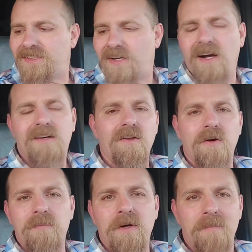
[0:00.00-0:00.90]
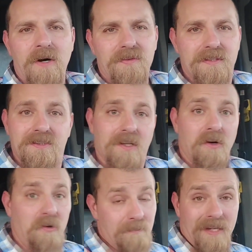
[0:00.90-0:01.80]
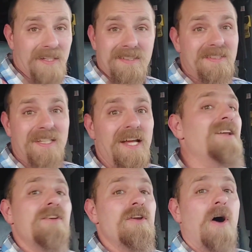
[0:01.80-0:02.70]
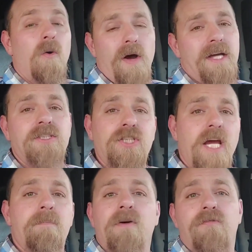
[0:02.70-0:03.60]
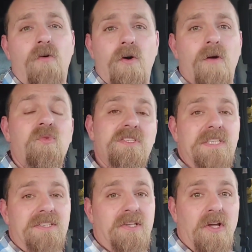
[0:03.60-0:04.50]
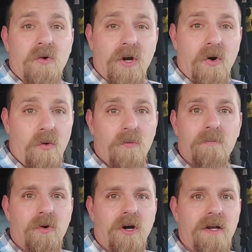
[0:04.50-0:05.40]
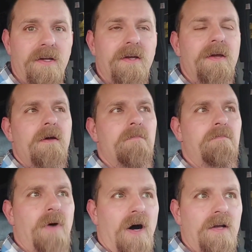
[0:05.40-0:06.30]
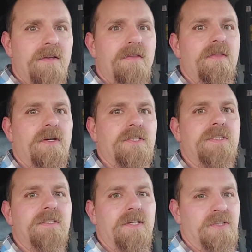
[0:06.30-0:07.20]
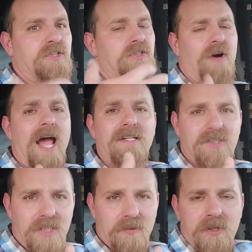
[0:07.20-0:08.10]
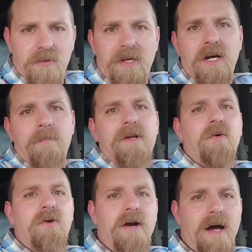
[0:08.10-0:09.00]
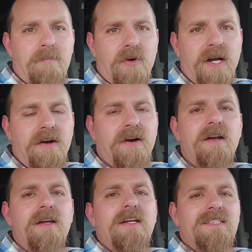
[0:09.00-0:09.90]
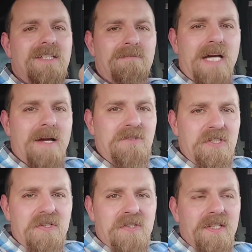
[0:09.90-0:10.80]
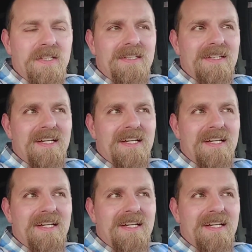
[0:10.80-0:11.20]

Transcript: let's talk a little bit about this load, because in no way, shape, or form was this load a home run. But there's strategy when you become an owner-operator. Sometimes you